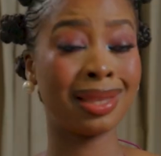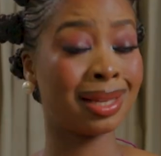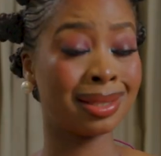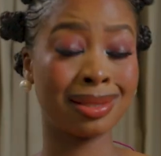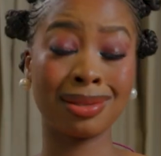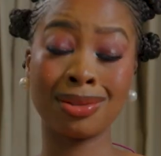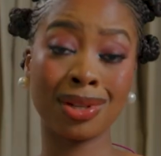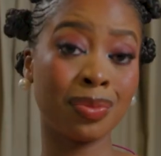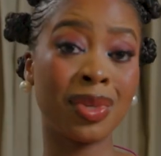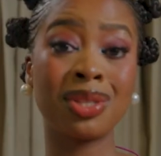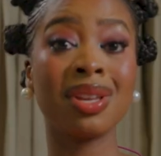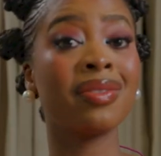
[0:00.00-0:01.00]
things, trust
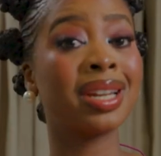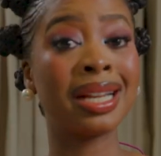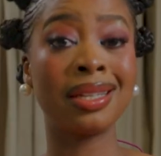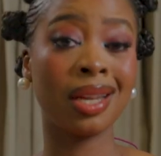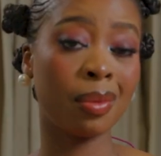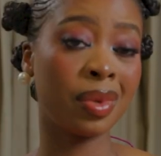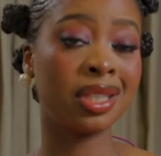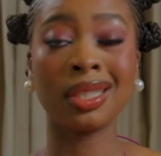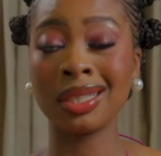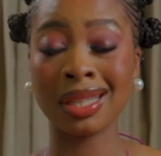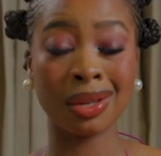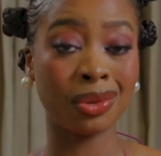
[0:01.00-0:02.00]
me, is to have an idea and be
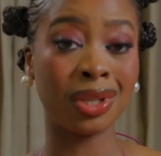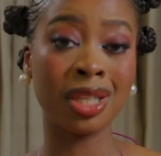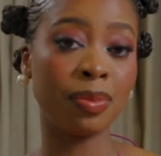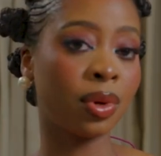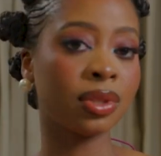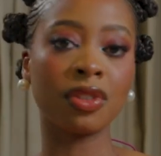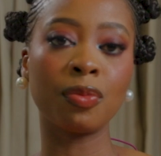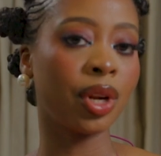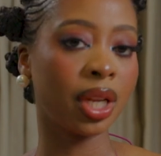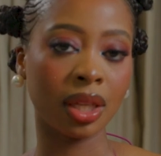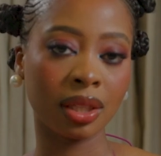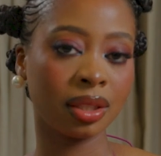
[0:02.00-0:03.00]
sitting down on it because of
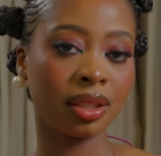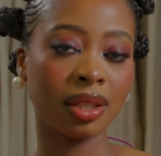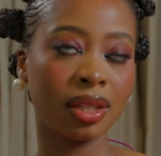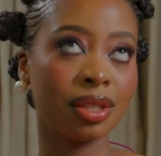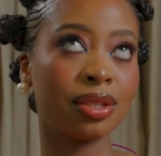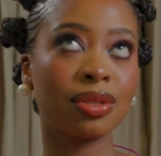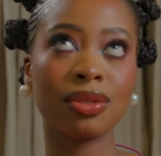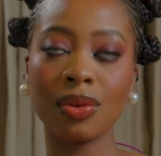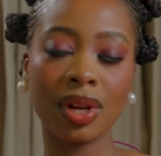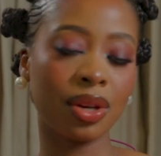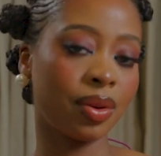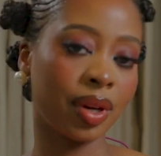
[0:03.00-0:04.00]
money. So
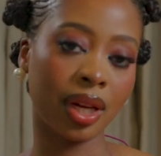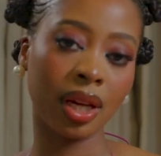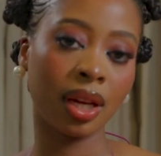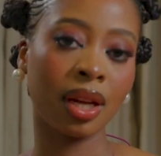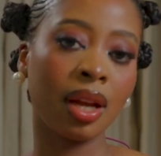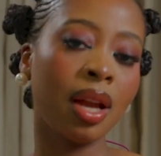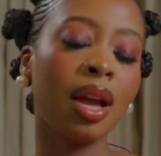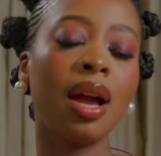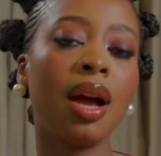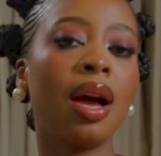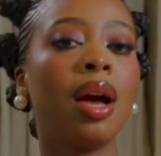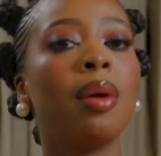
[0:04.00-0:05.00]
annoying.
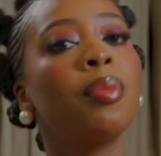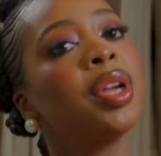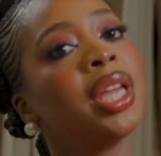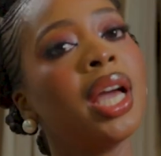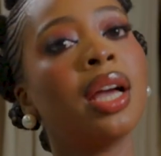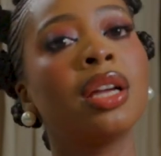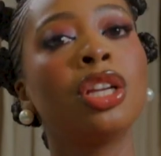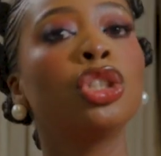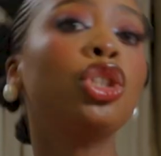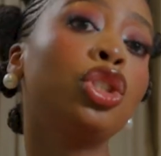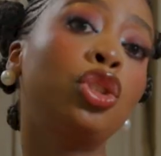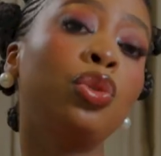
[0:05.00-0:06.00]
But yeah,
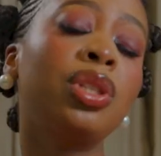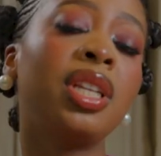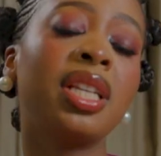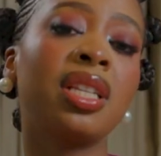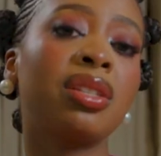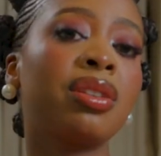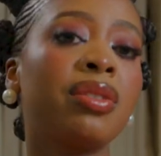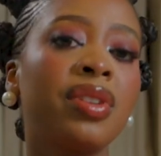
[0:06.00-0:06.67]
just do the necessary